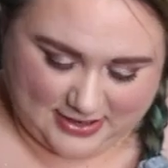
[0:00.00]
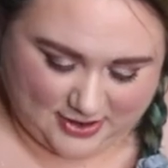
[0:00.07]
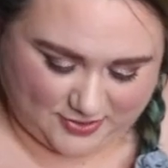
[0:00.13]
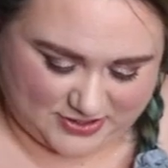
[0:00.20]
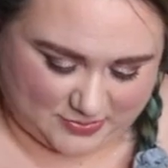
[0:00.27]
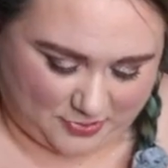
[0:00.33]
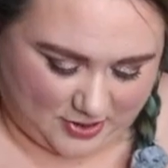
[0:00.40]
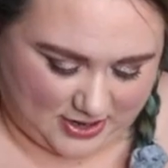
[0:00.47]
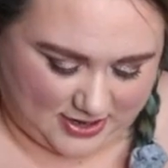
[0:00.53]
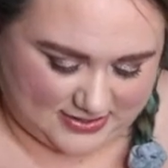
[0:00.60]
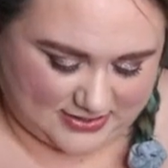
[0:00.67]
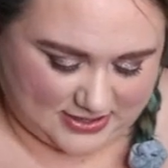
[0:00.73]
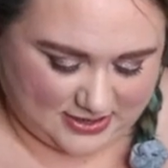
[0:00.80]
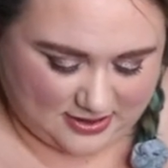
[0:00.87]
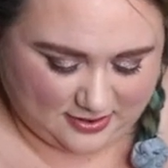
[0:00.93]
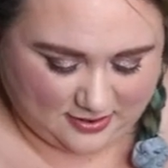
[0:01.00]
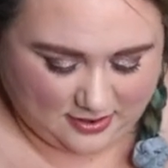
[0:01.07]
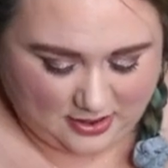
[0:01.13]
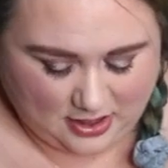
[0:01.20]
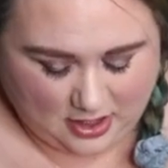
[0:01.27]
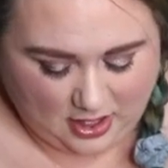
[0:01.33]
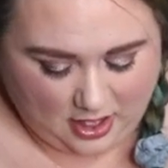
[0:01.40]
no surprise
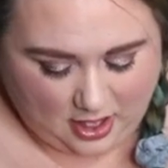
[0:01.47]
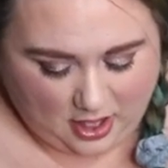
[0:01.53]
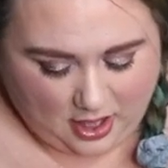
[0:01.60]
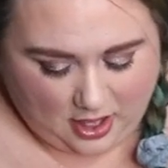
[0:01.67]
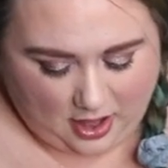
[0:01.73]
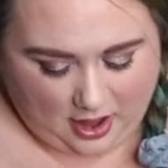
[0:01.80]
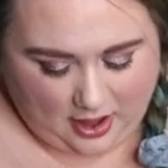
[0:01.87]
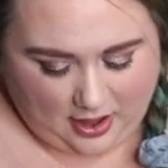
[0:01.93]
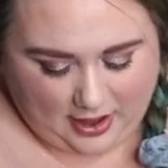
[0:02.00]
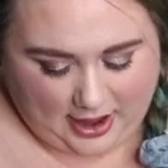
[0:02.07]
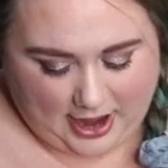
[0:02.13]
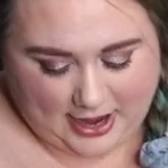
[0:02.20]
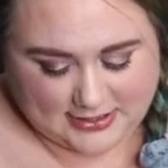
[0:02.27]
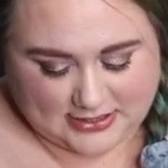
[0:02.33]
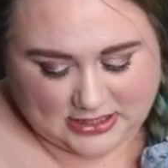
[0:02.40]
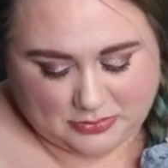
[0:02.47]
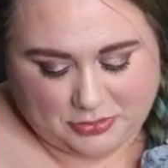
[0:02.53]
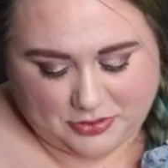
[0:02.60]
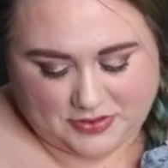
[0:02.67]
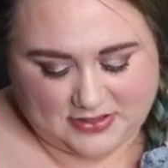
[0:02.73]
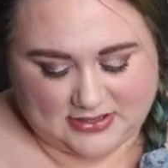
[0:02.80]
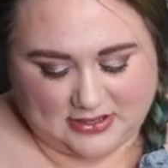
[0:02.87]
there. I tend to
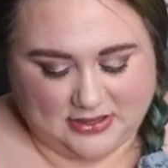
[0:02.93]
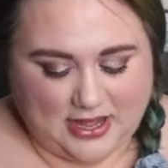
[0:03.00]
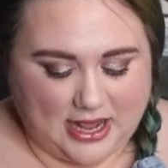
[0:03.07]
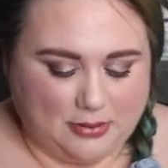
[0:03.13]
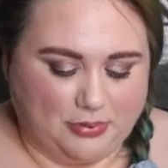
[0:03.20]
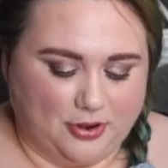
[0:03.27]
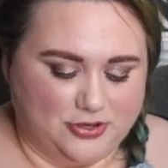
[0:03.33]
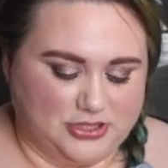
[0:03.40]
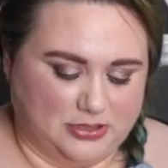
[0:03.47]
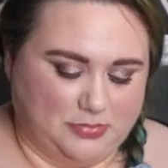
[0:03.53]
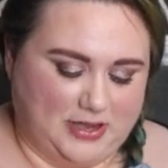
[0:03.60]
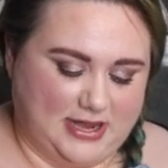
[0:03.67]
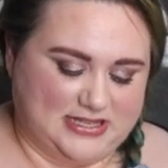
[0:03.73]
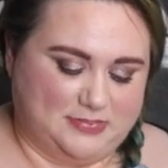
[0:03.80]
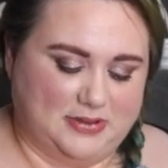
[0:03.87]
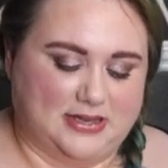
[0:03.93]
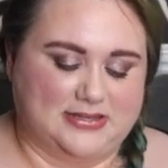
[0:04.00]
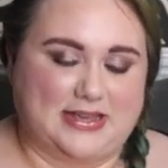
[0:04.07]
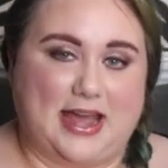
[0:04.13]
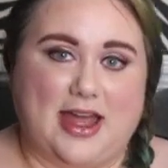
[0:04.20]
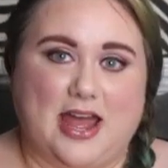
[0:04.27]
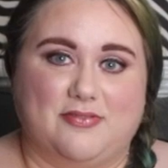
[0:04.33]
put these in a lot of project pans
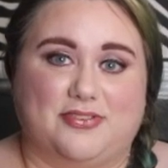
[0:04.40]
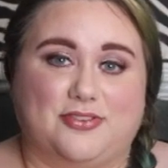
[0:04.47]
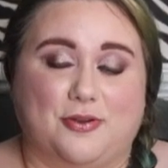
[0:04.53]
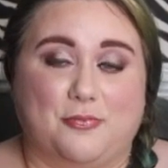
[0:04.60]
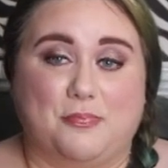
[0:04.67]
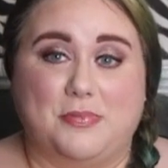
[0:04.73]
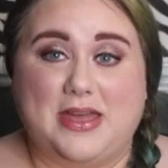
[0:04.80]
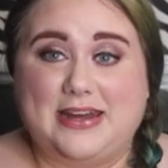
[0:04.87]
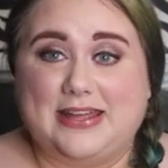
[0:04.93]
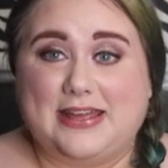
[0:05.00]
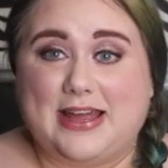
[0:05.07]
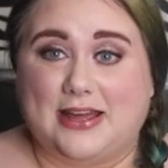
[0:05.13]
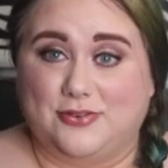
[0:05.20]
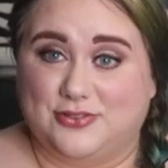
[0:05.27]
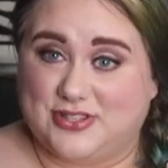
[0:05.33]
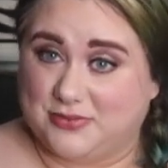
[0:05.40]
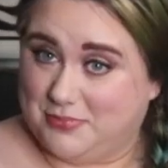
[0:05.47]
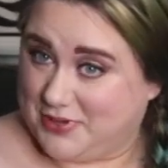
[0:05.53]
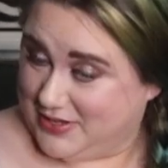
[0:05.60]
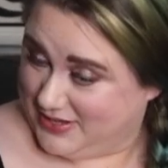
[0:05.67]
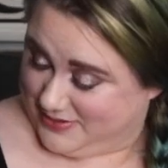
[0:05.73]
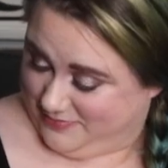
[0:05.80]
because I have so many. I used to
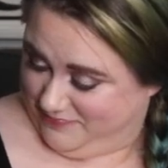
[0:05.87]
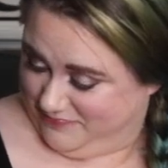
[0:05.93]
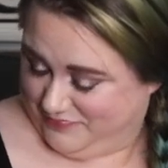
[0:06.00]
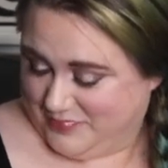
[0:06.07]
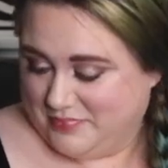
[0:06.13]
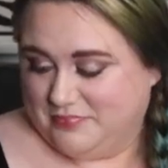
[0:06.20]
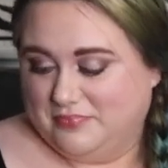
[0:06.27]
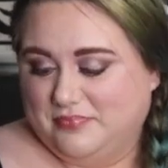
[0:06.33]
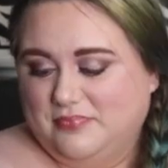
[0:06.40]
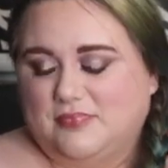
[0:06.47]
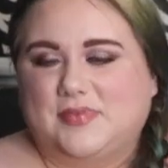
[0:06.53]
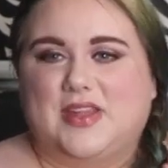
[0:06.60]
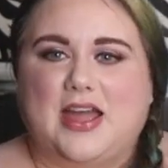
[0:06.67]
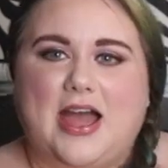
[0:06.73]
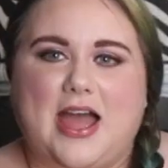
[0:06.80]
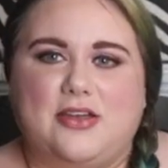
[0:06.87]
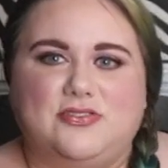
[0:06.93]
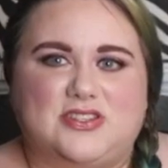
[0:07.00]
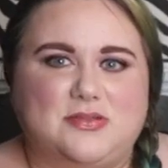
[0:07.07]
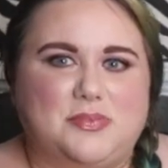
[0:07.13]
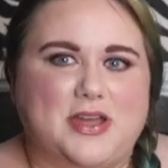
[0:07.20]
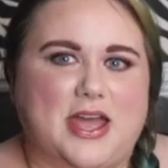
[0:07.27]
be I
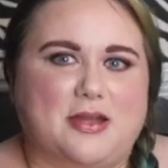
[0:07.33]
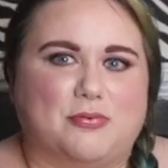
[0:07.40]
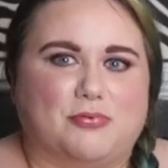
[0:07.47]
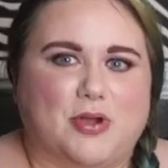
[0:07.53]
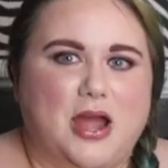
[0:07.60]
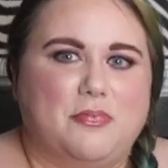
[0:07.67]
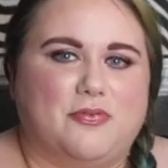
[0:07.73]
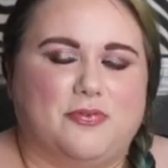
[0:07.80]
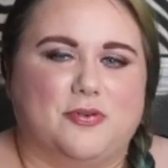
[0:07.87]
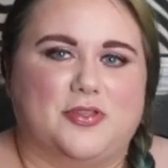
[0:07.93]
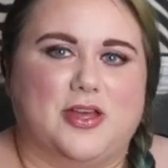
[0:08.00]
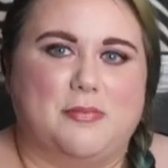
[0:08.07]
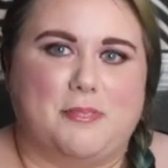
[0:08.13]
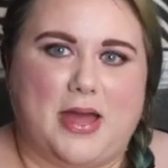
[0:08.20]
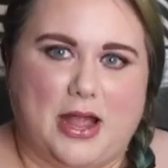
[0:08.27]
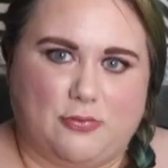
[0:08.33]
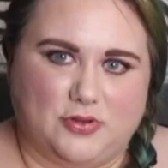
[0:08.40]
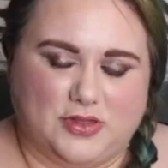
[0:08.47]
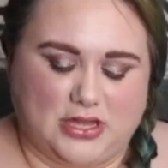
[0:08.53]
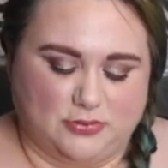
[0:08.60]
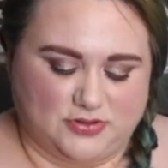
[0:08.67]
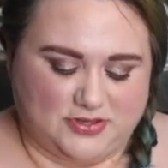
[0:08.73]
used to be a rep for them back
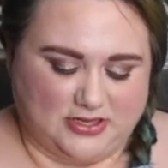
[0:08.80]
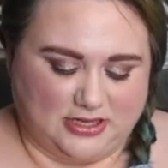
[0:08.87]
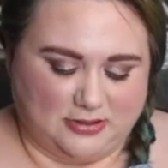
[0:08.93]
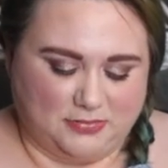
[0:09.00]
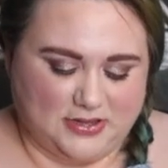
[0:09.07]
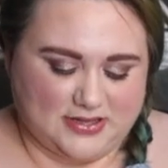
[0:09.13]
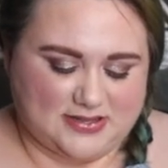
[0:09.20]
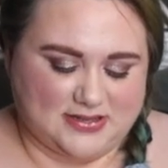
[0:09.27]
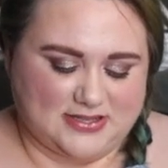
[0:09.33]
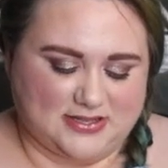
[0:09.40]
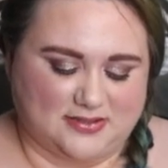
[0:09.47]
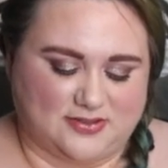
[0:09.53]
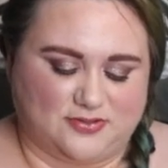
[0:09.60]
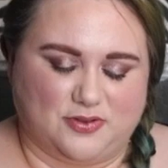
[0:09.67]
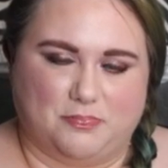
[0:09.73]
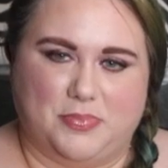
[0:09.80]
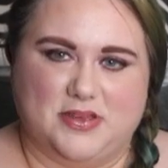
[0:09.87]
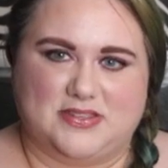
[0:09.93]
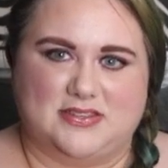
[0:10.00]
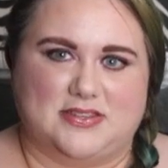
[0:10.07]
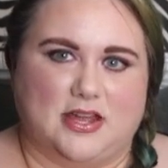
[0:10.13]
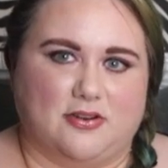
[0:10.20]
when they were still in business. This was a
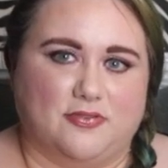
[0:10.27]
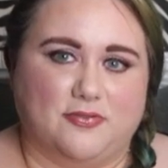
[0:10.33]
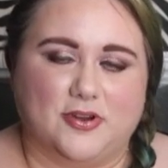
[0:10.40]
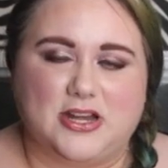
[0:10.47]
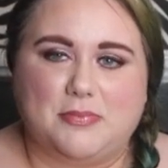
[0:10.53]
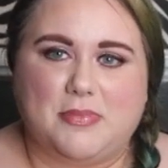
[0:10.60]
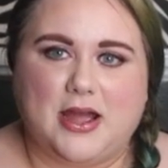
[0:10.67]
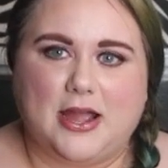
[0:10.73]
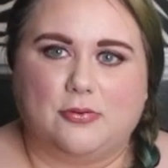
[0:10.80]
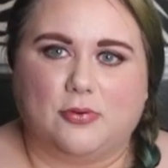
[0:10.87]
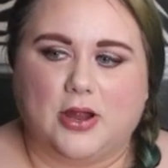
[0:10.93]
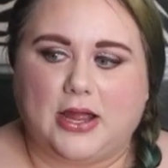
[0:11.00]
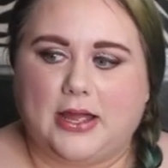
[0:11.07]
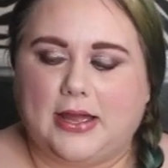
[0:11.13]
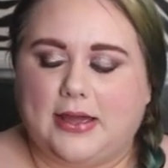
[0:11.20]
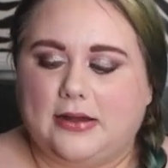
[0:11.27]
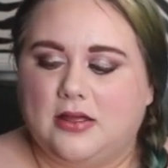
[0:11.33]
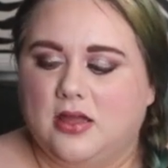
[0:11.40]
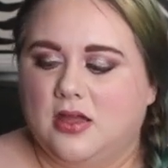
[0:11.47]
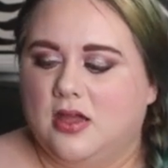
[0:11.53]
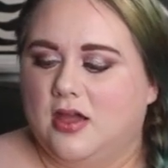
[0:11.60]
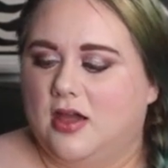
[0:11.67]
business that a friend of mine ran.
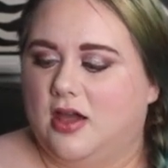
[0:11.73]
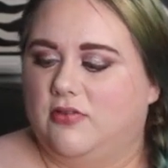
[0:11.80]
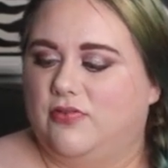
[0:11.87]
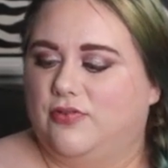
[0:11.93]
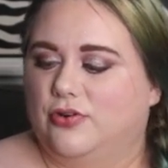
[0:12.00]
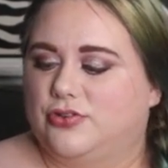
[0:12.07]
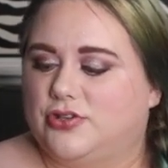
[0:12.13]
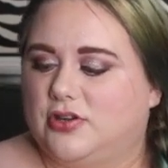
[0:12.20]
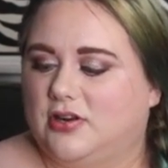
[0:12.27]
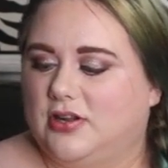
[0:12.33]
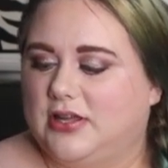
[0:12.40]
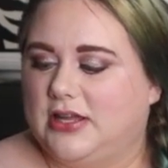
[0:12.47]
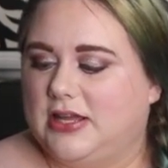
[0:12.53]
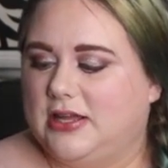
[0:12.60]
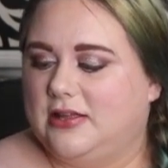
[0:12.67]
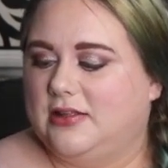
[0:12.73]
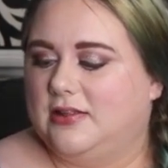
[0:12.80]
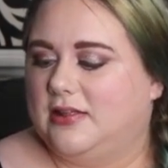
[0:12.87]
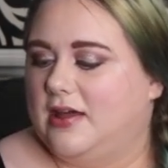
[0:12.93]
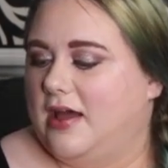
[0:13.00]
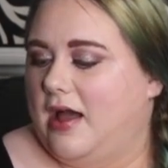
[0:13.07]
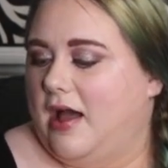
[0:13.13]
Unfortunately,
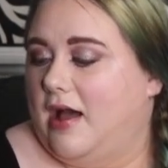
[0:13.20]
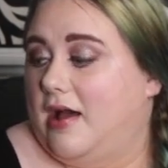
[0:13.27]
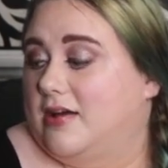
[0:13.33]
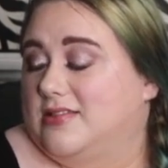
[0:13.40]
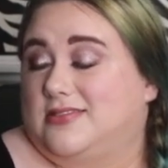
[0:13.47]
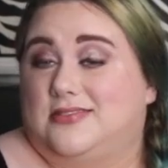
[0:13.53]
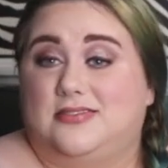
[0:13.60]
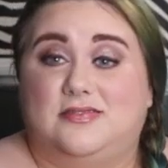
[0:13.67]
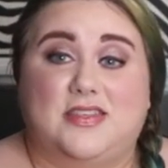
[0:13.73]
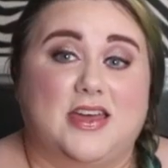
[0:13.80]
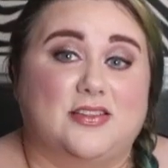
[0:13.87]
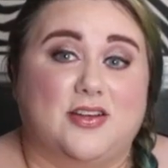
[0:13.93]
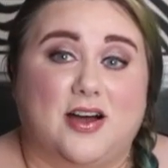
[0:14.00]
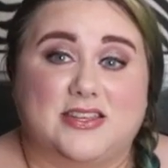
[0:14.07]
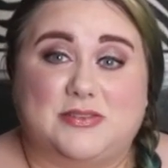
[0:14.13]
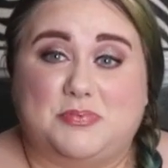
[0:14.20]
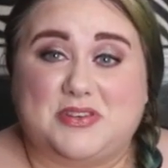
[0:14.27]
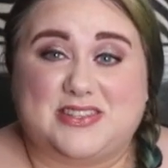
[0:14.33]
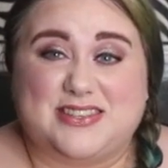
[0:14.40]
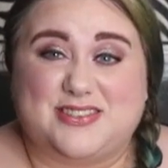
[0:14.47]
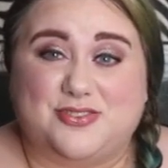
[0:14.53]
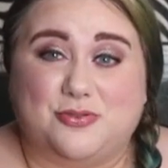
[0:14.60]
uh, they lost
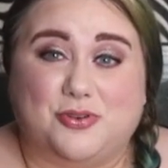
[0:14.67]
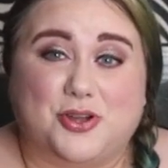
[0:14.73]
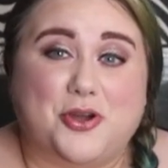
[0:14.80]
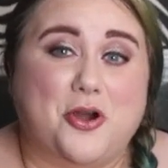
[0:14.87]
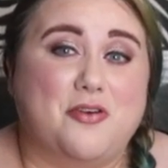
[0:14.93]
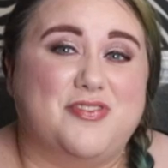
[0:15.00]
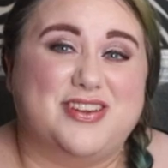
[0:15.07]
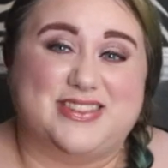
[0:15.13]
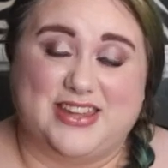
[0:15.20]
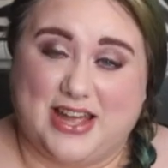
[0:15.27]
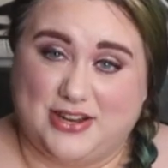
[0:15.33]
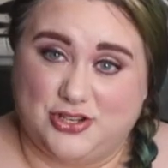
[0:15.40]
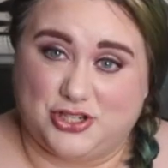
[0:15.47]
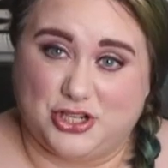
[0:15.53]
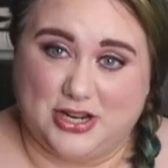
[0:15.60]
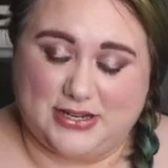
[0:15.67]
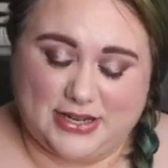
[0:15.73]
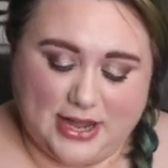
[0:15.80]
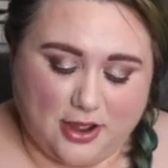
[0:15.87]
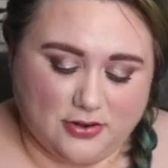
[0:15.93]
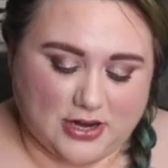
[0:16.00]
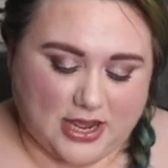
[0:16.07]
business due to COVID and they had to shut
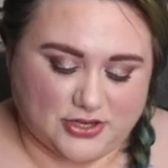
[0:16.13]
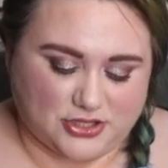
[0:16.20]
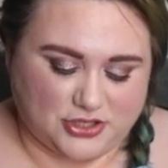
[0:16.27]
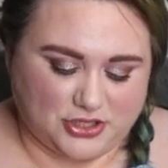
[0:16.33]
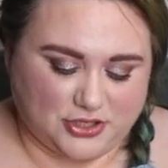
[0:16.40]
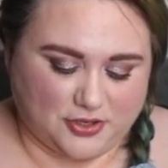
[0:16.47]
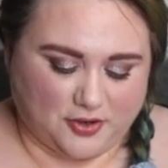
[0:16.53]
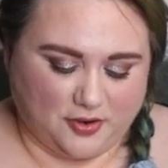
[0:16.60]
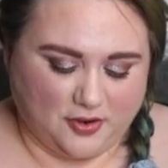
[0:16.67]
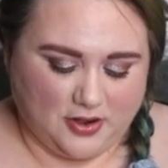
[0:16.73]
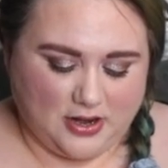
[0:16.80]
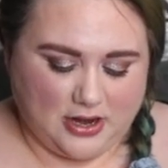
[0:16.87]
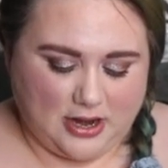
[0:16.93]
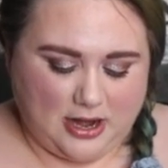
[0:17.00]
down last year.